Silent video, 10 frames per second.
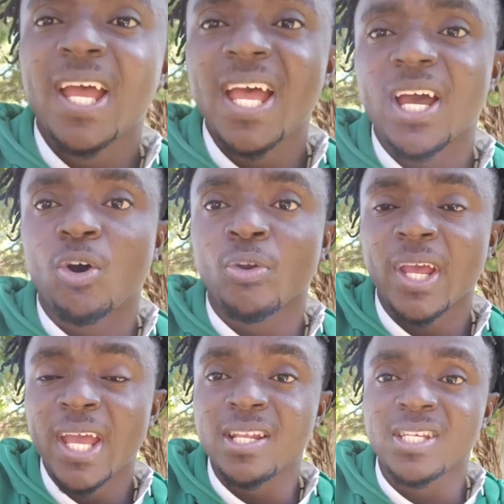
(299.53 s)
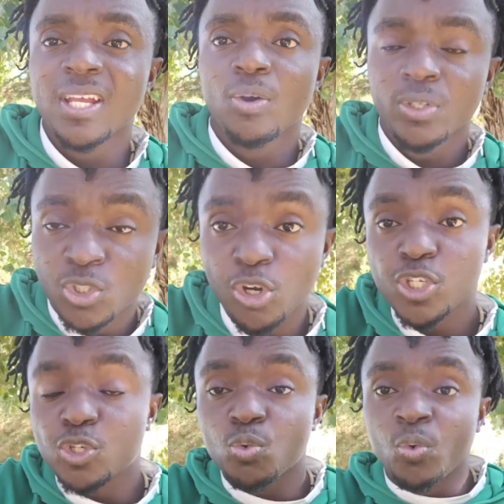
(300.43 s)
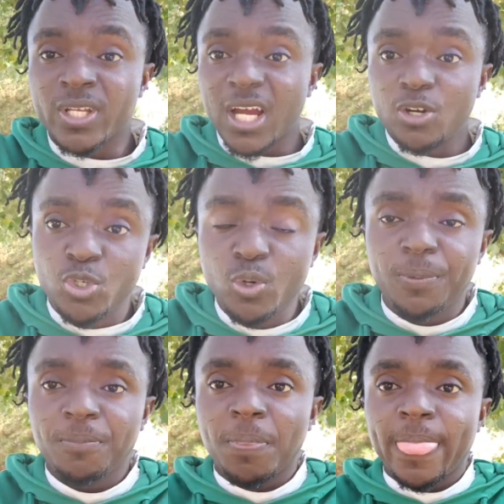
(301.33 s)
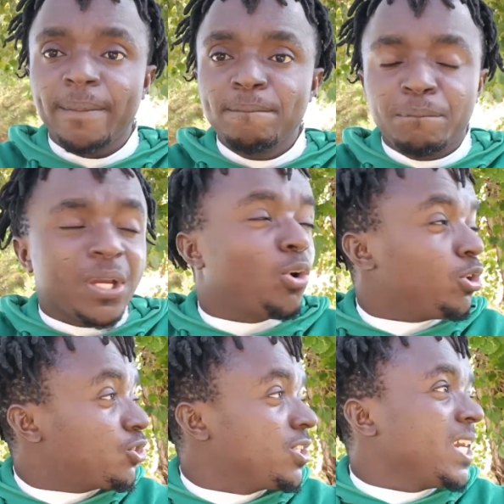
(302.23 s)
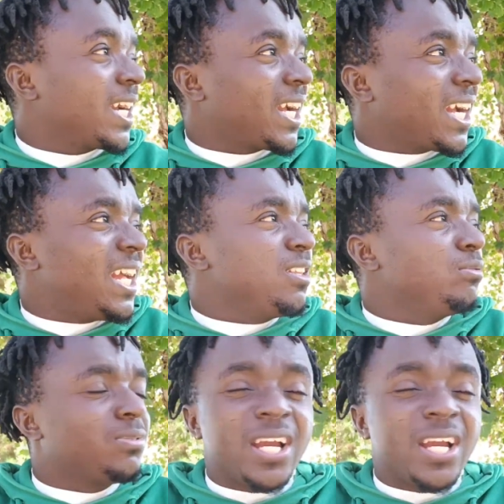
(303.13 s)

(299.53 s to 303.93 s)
hell on earth just without you because they can